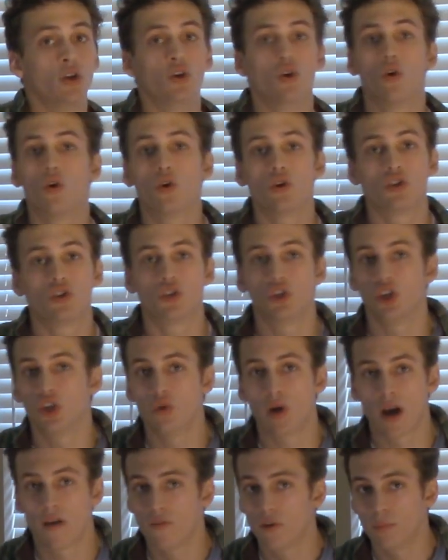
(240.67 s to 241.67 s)
nor should
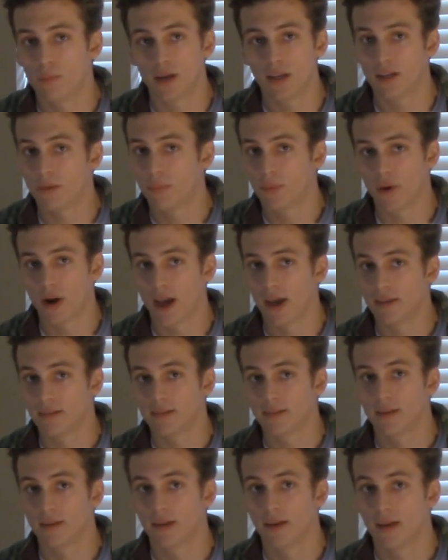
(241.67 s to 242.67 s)
you ever be
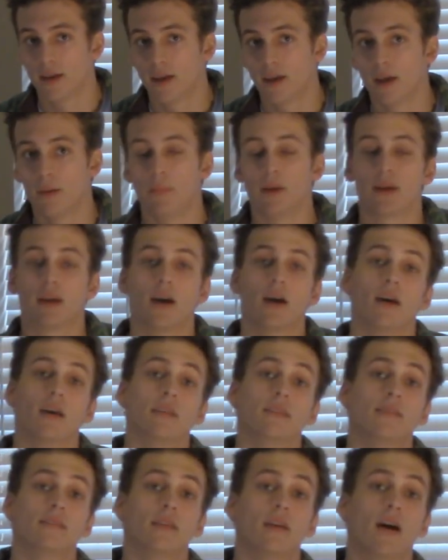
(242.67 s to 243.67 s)
depressed
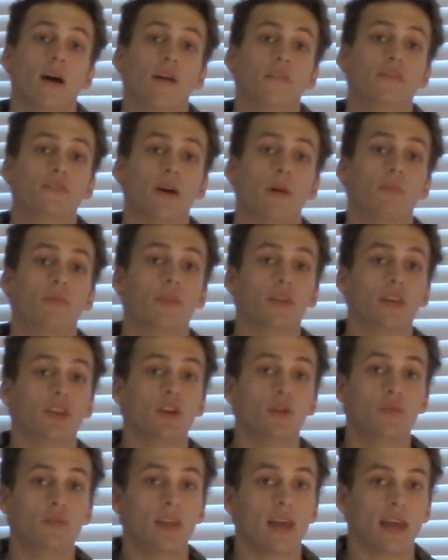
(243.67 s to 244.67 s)
because of something
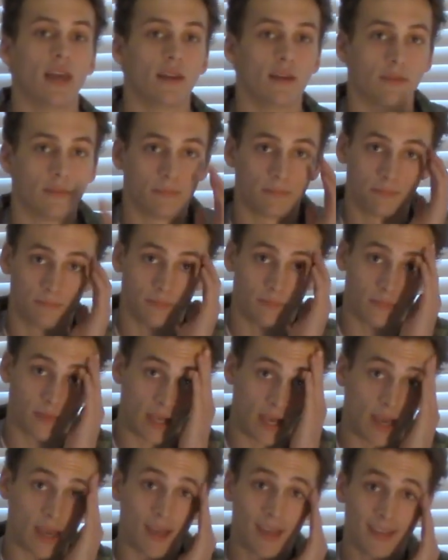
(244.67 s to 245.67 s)
you did,
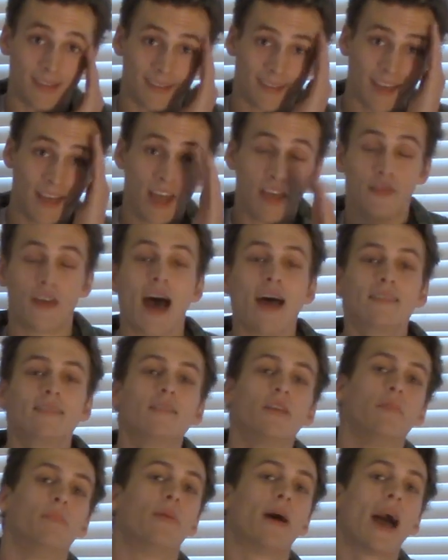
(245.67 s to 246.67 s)
okay?
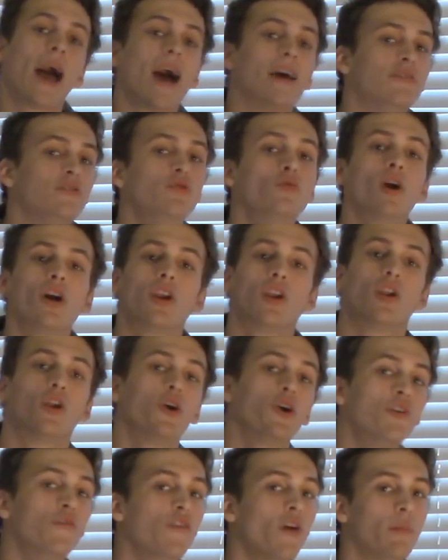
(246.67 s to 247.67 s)
That's the past. You gotta
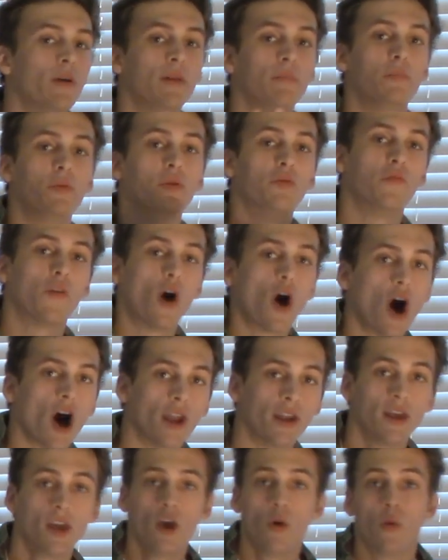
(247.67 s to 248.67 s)
learn from it and move
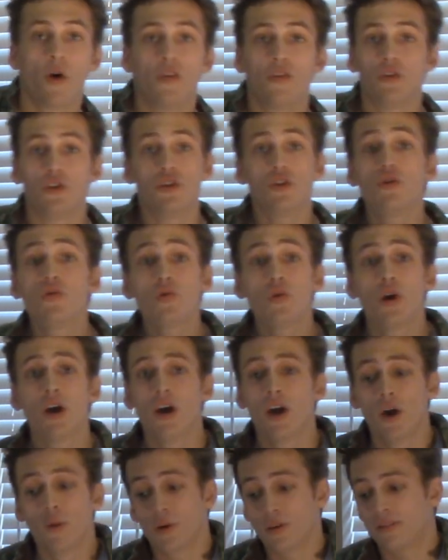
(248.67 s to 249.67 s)
on. Whether you
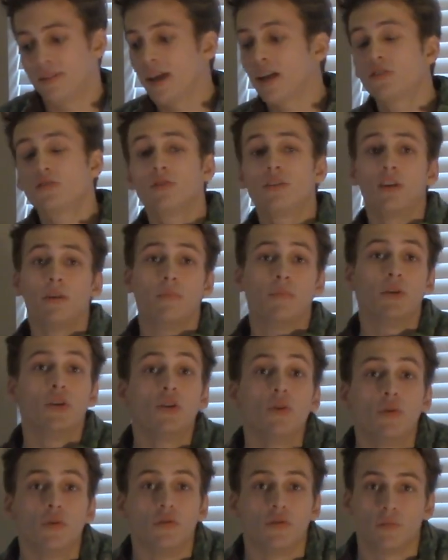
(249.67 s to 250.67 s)
were sexually
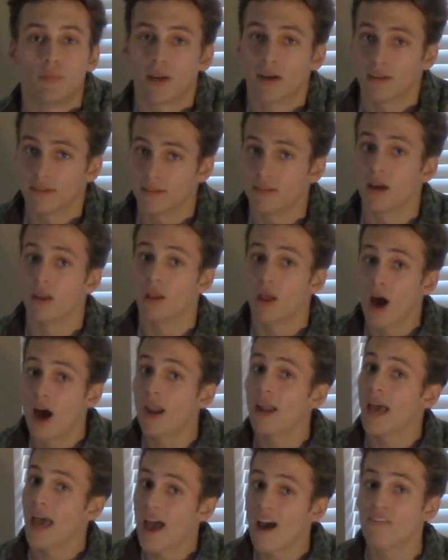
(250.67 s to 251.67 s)
abused, because a
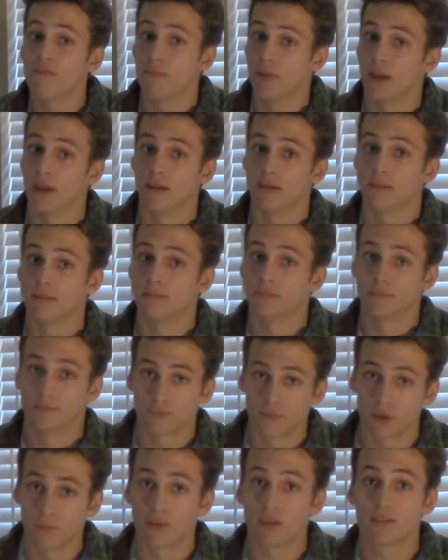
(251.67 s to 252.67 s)
lot have been,
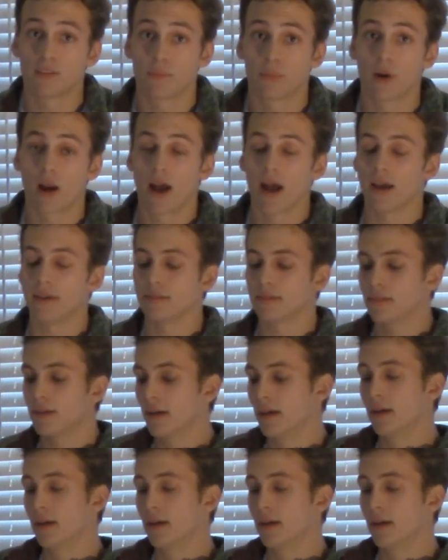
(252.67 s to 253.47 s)
you'd be surprised.